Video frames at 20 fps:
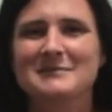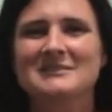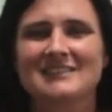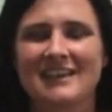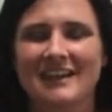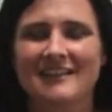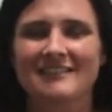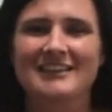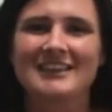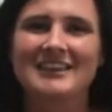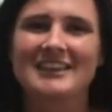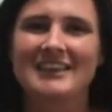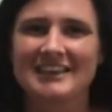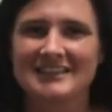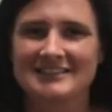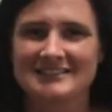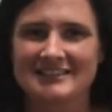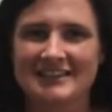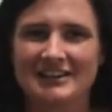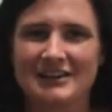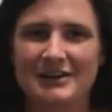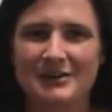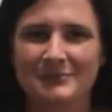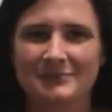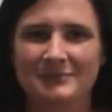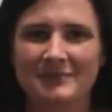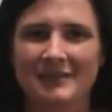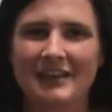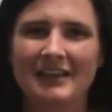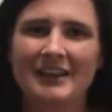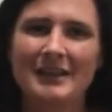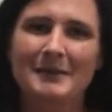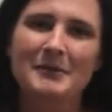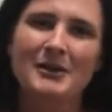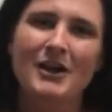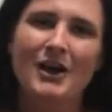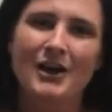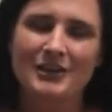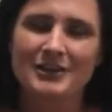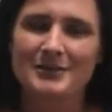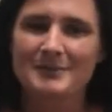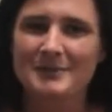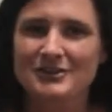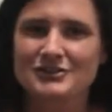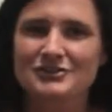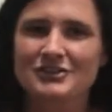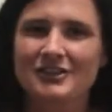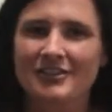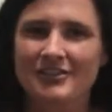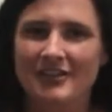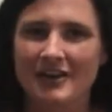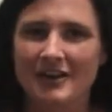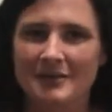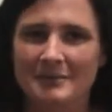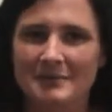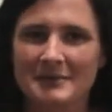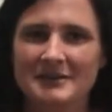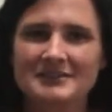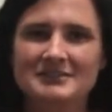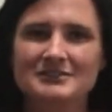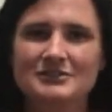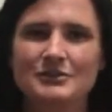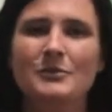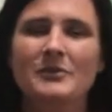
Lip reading: Carrie Cantino, and I'm an occupational therapist